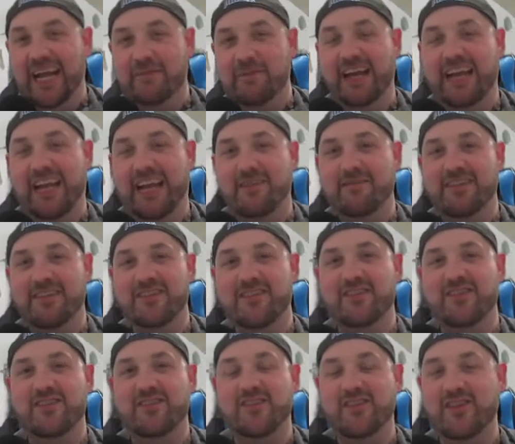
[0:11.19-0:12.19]
My name is
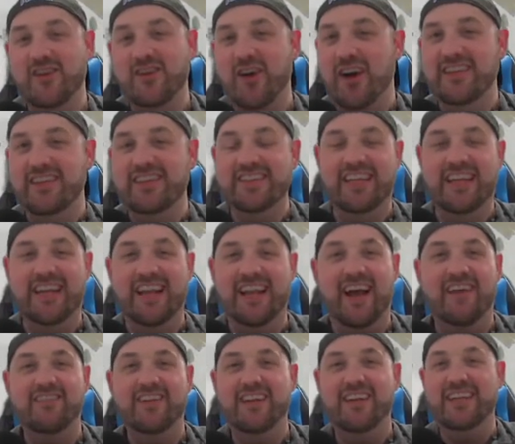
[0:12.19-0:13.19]
Scott and
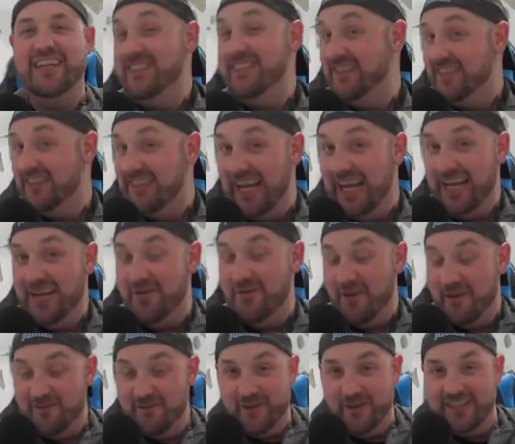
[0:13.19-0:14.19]
I've got an exciting
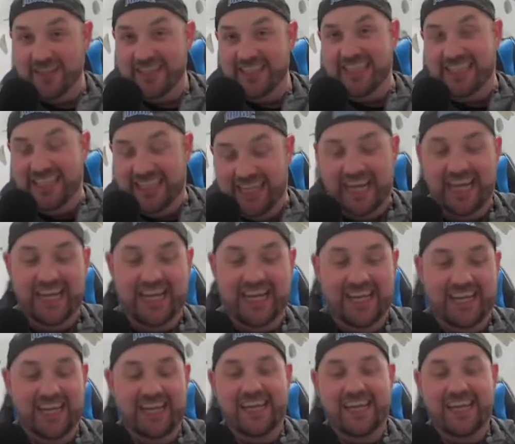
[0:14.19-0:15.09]
one for you today.